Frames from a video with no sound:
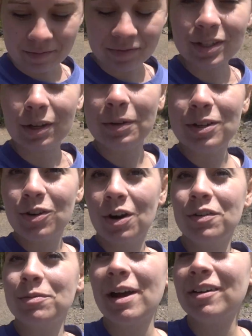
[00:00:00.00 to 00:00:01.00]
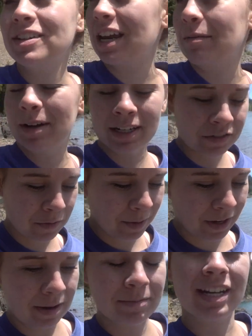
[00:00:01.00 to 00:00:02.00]
So we drove about 10 minutes from our
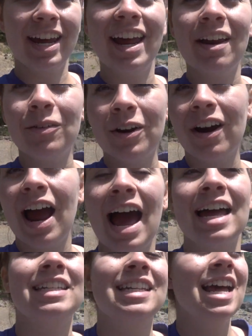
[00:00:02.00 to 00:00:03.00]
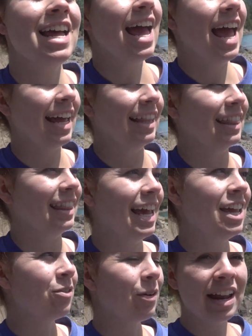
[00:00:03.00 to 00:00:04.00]
campsite and we are at a
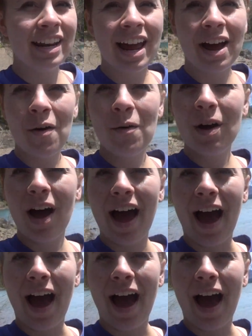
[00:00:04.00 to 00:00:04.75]
lake right now.